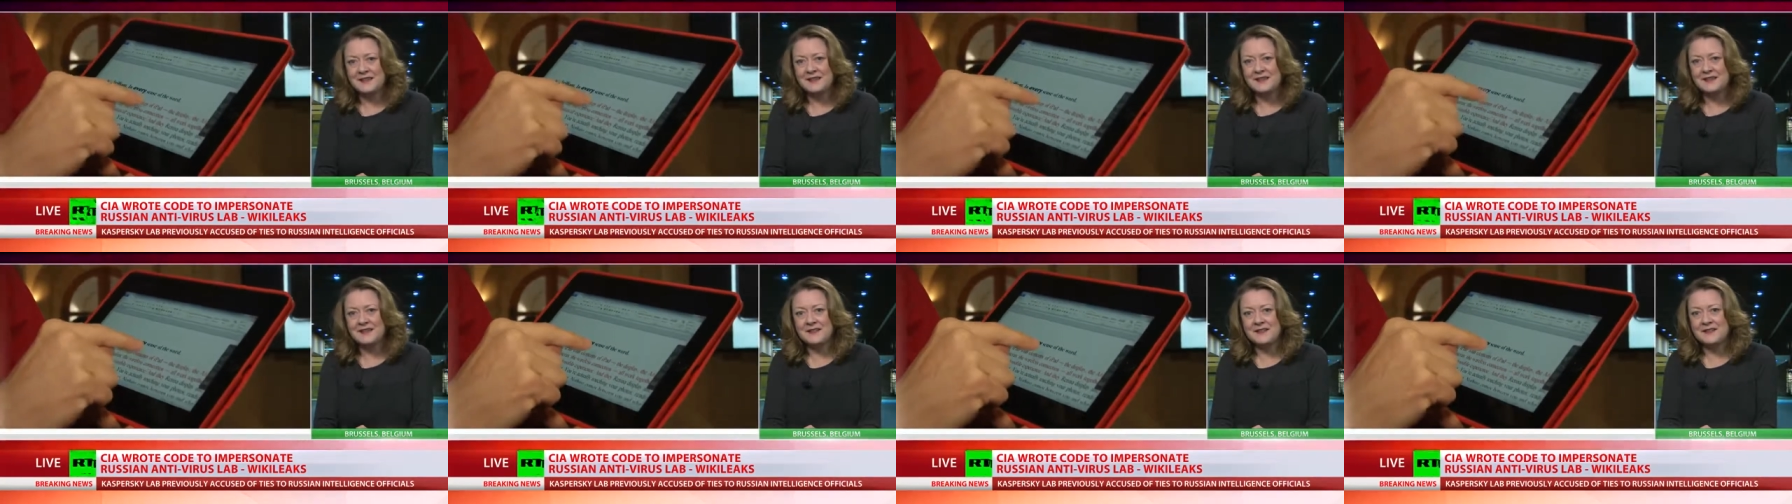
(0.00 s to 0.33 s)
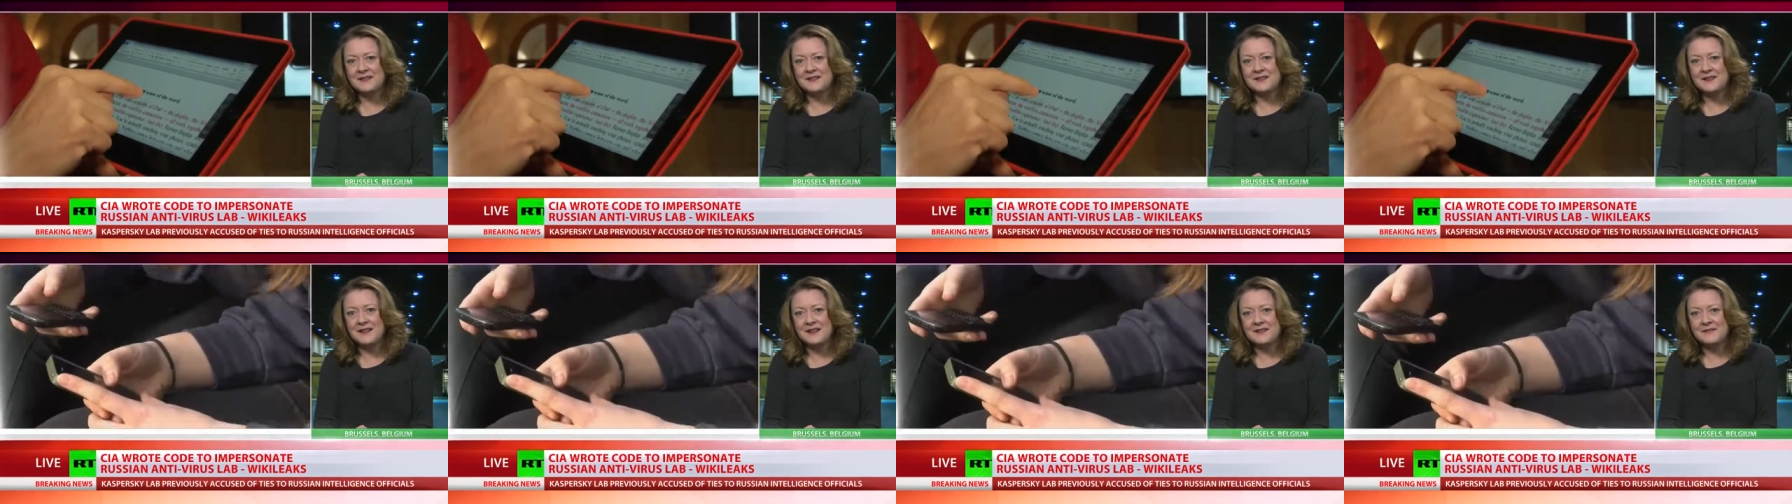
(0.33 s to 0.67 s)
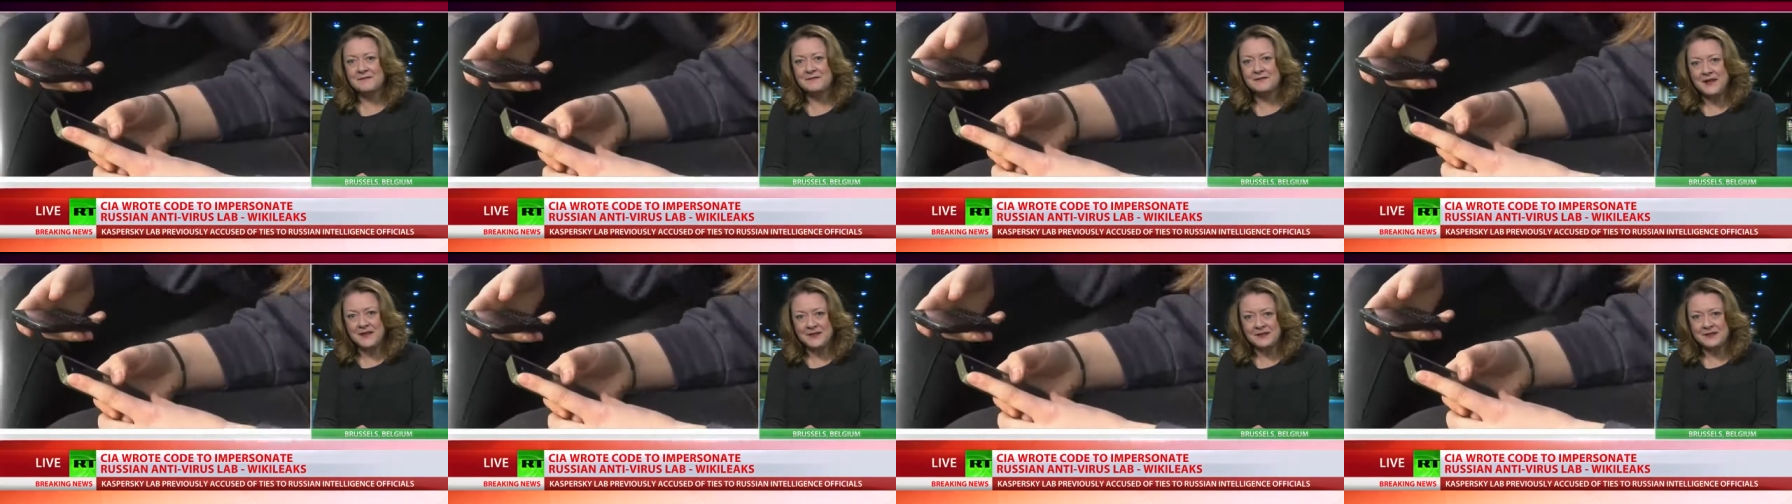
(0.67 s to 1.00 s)
that
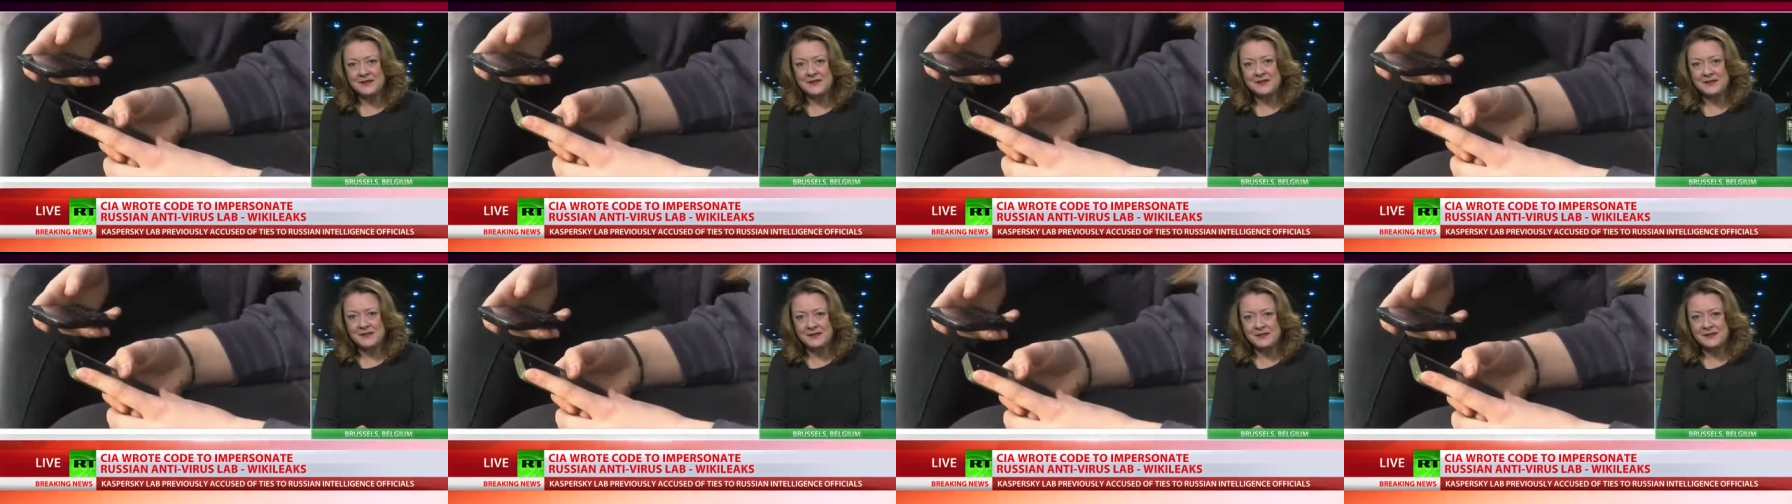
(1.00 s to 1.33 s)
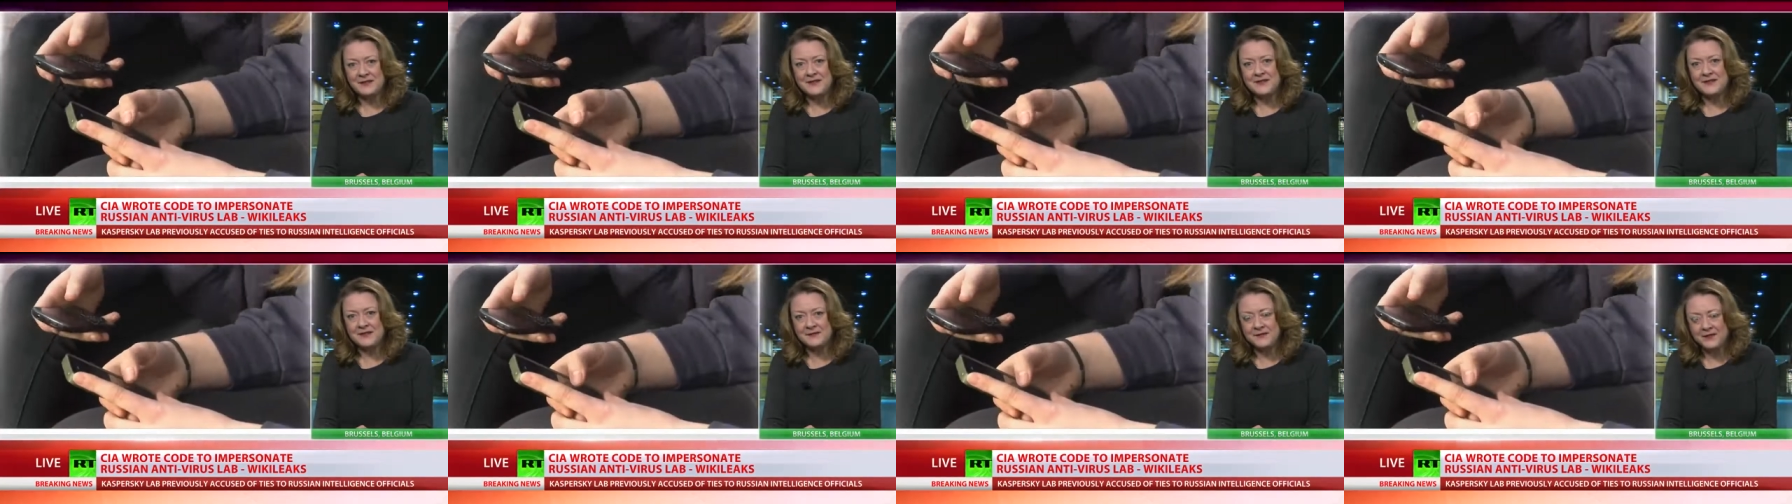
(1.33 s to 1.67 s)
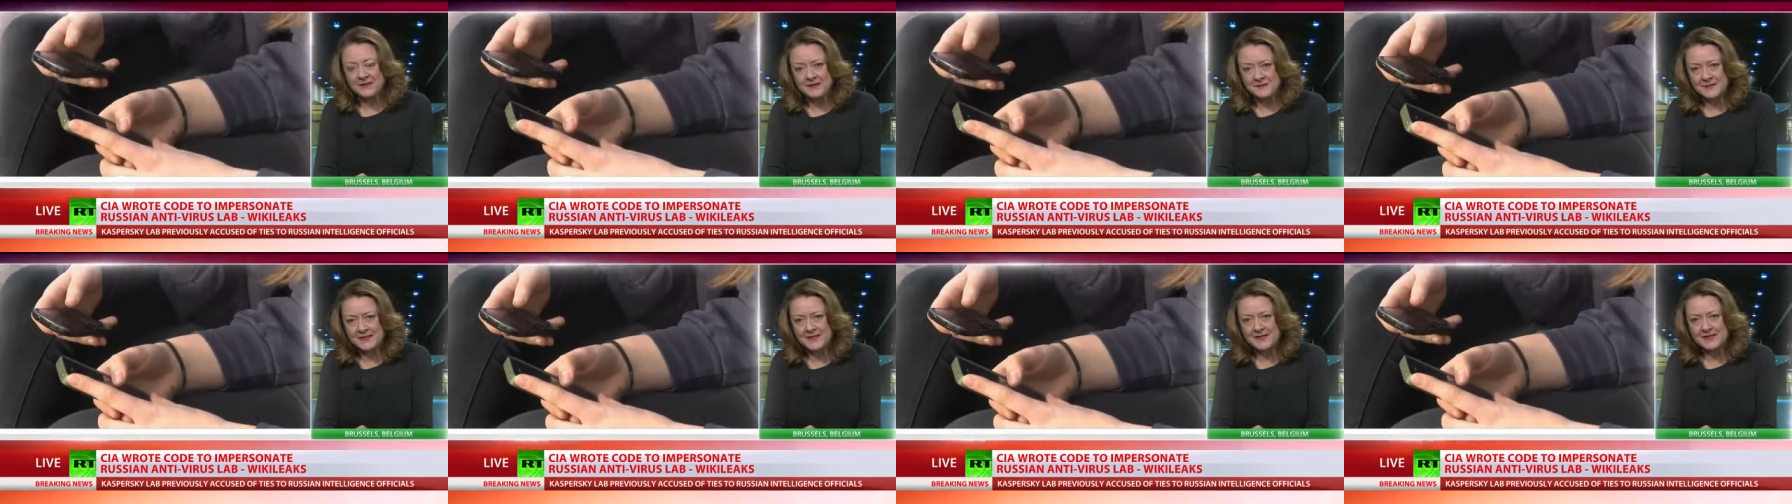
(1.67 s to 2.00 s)
unveiled who had
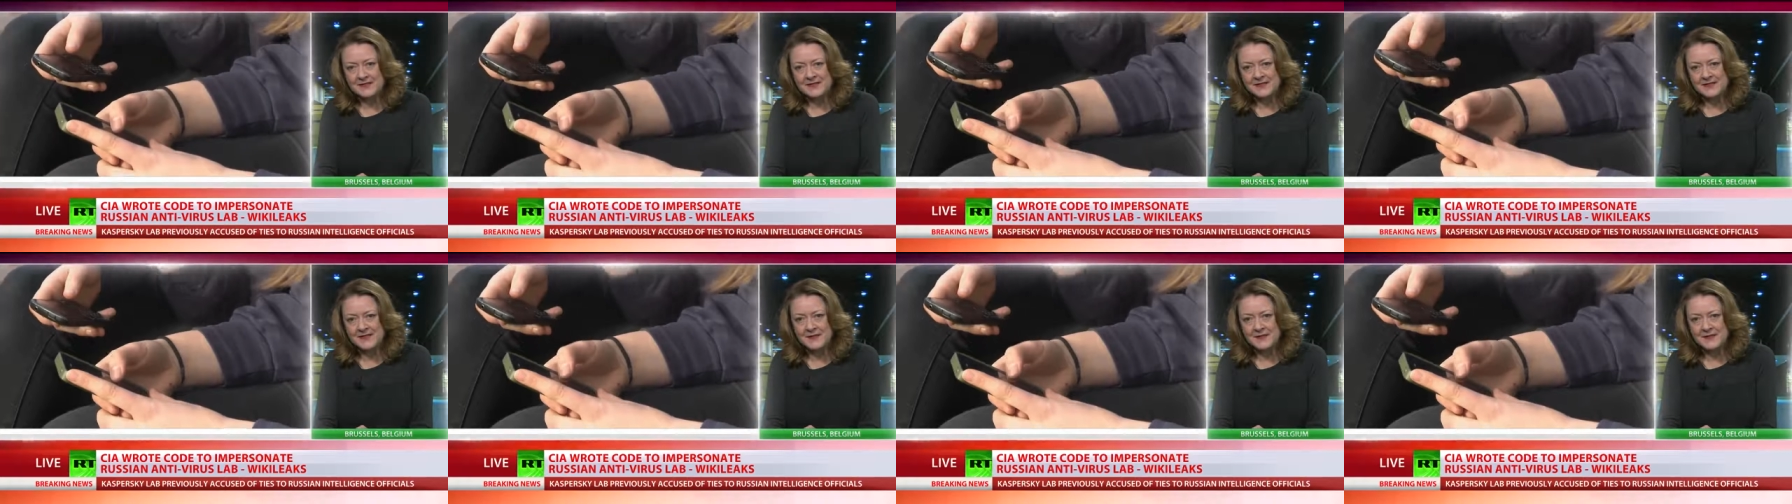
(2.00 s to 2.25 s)
developed it,